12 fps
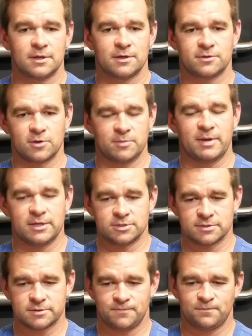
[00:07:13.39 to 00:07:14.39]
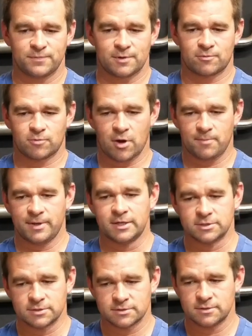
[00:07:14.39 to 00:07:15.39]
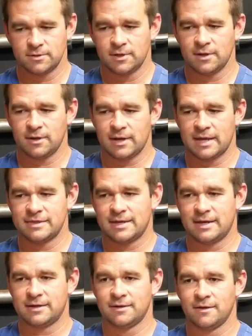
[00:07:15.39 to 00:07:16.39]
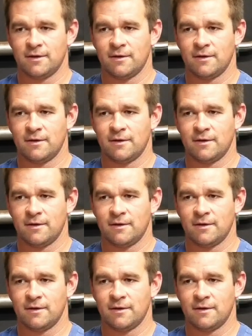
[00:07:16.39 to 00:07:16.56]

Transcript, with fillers: 30 pages, raw pages, and then